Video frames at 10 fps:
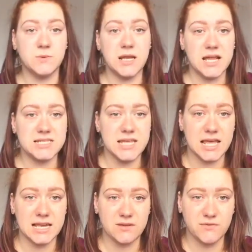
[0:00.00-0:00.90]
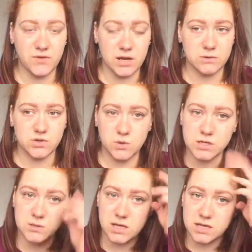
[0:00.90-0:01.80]
We like to take a few little
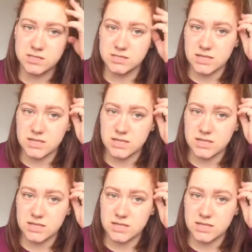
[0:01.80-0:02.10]
toys with us.